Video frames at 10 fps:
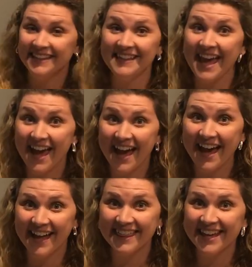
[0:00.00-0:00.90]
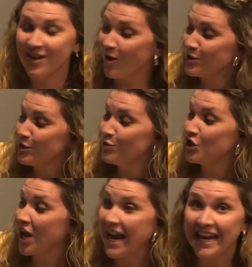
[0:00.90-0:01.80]
Yeah, they could also
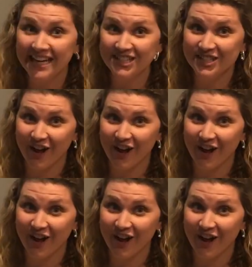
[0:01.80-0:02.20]
change